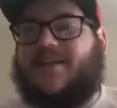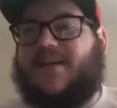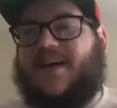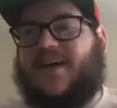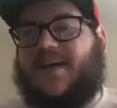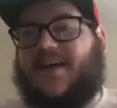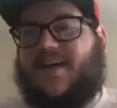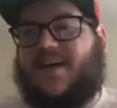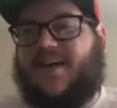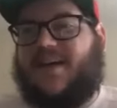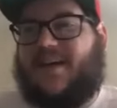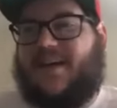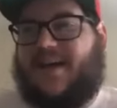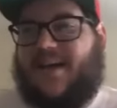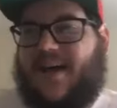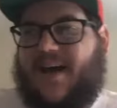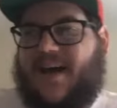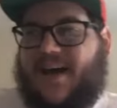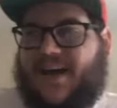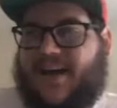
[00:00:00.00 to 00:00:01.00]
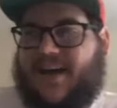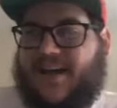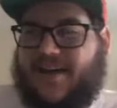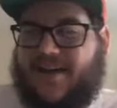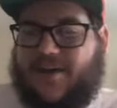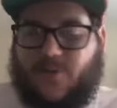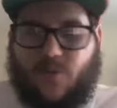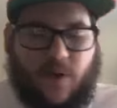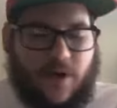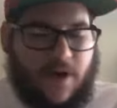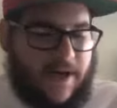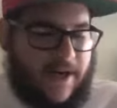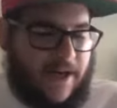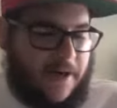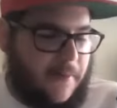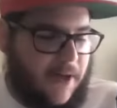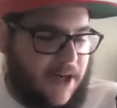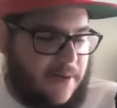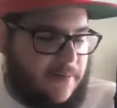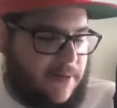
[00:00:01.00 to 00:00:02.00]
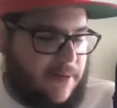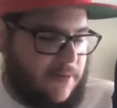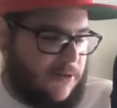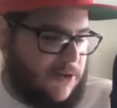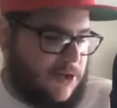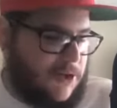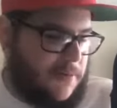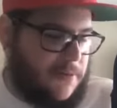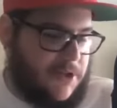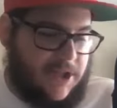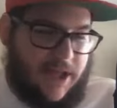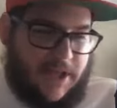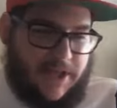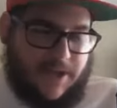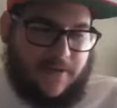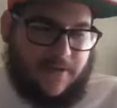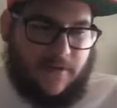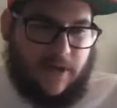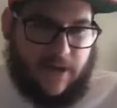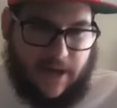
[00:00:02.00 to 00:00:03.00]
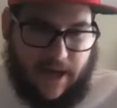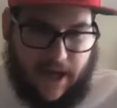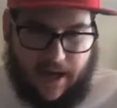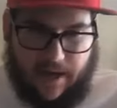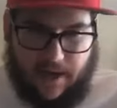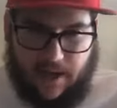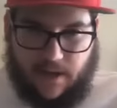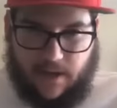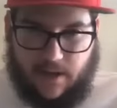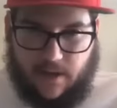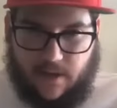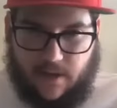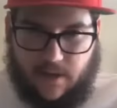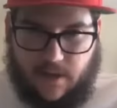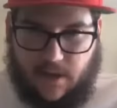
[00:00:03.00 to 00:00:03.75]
I kind of get weirded out by people's obsession with not